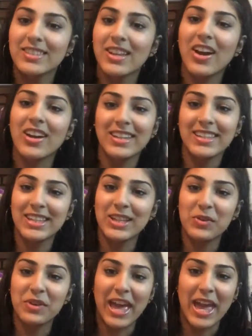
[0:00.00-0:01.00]
Sorry, he's a
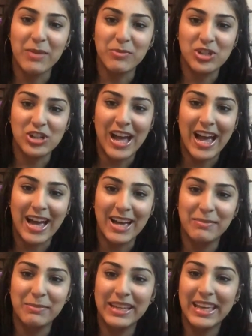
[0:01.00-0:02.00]
little camera shy,
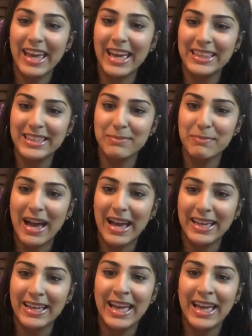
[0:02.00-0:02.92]
but yeah, this my